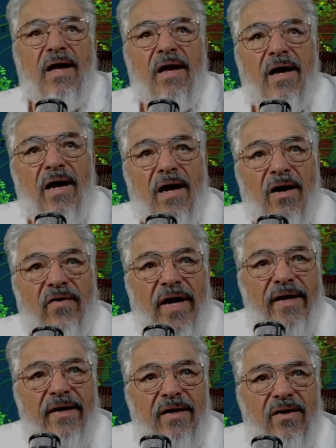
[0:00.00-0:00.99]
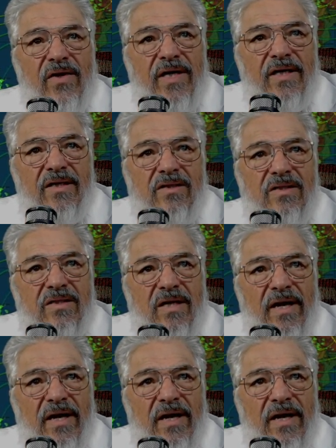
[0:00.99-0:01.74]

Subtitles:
All right, here it is.